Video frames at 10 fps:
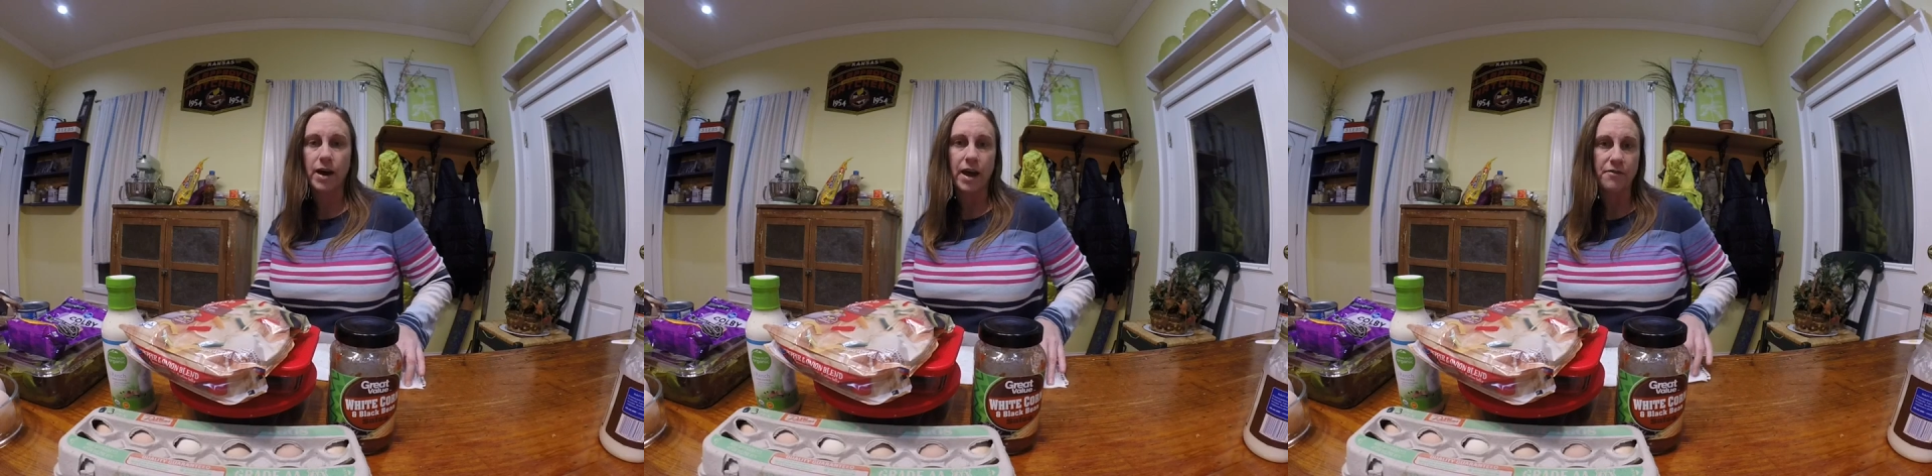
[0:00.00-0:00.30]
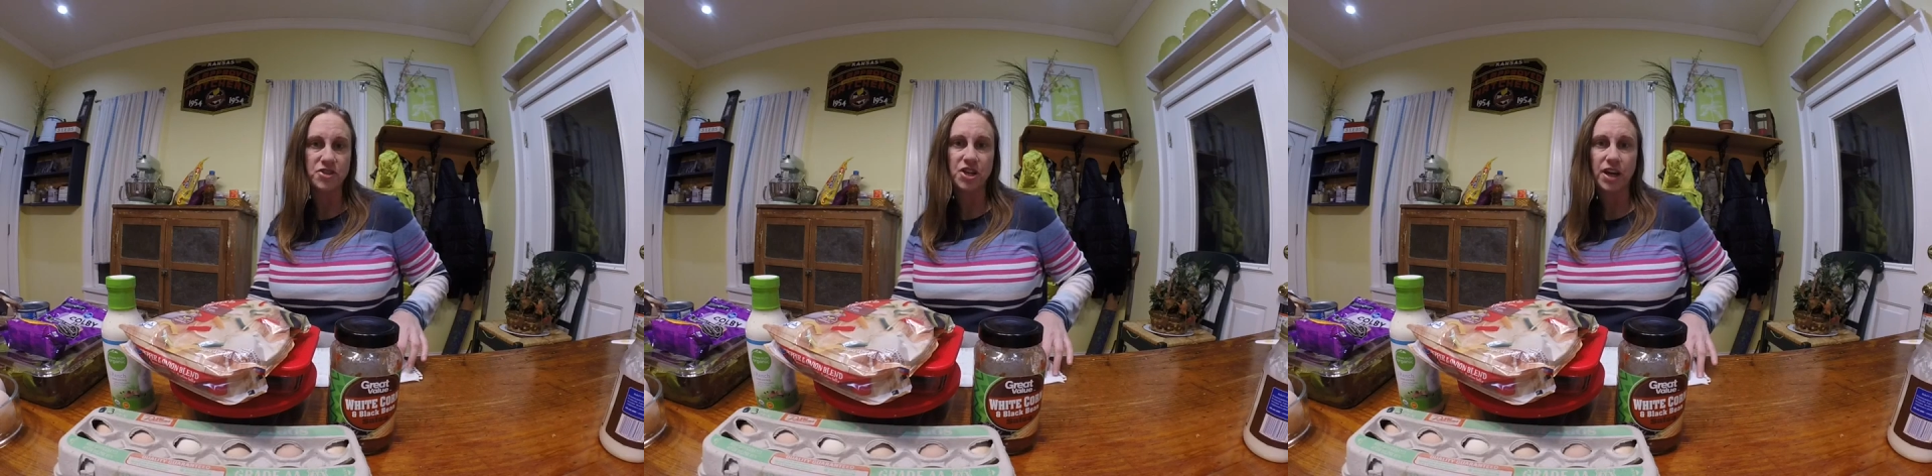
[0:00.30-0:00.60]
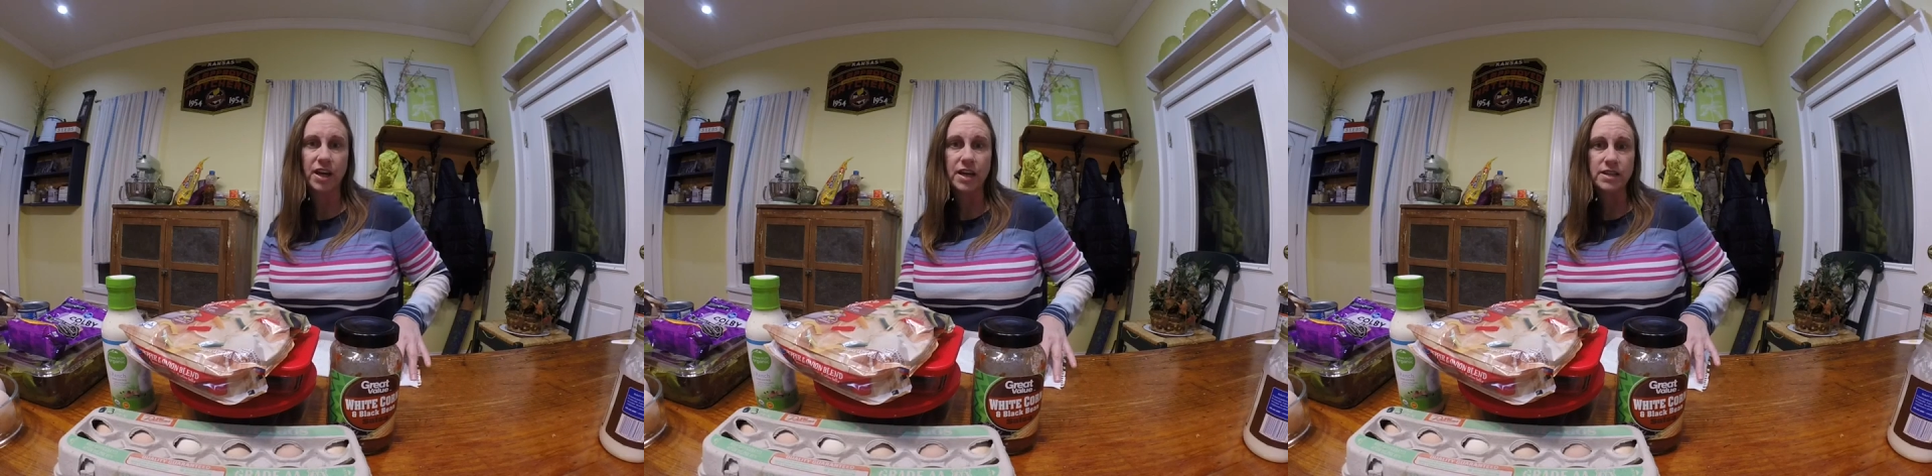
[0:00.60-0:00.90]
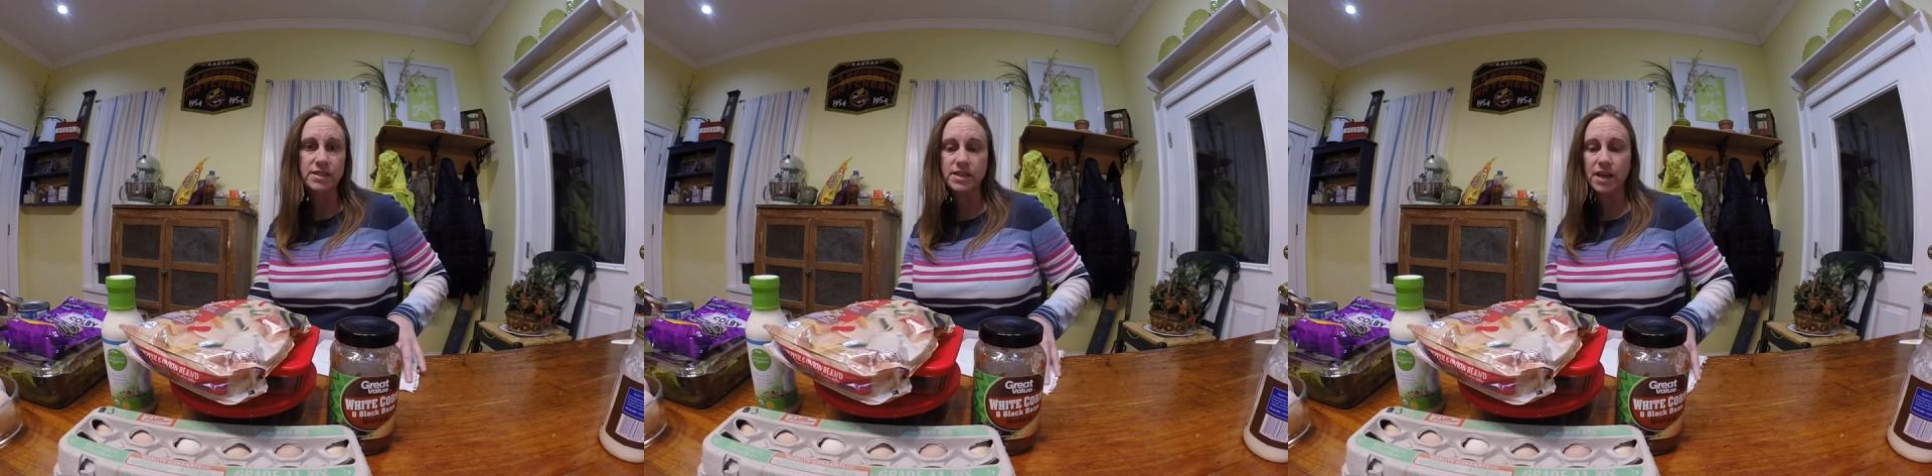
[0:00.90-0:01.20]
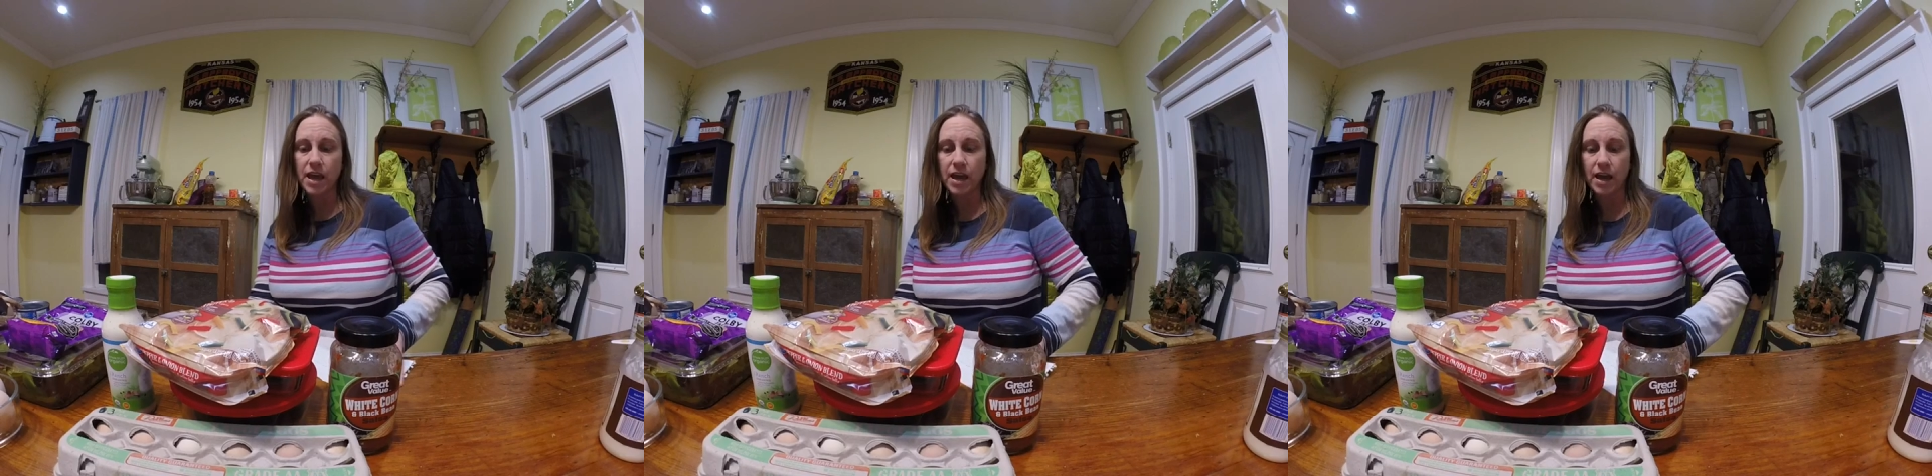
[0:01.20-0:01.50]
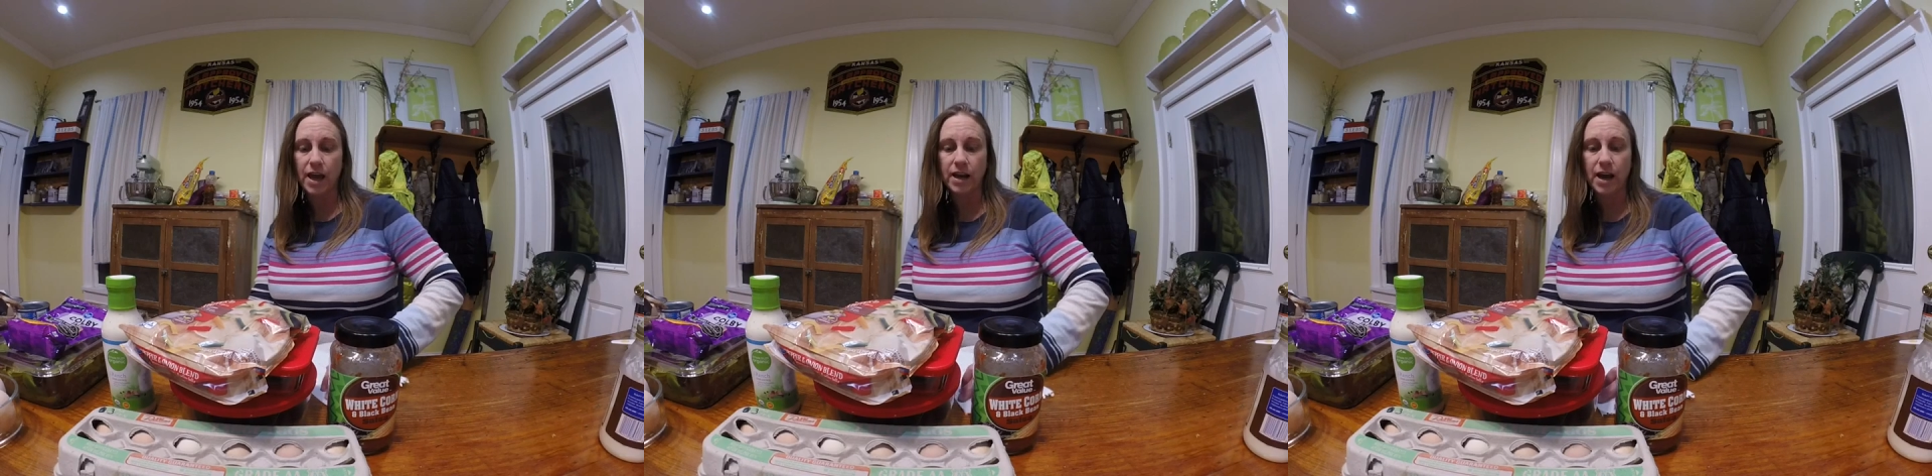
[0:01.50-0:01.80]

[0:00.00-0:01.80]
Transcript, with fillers: I have chickens and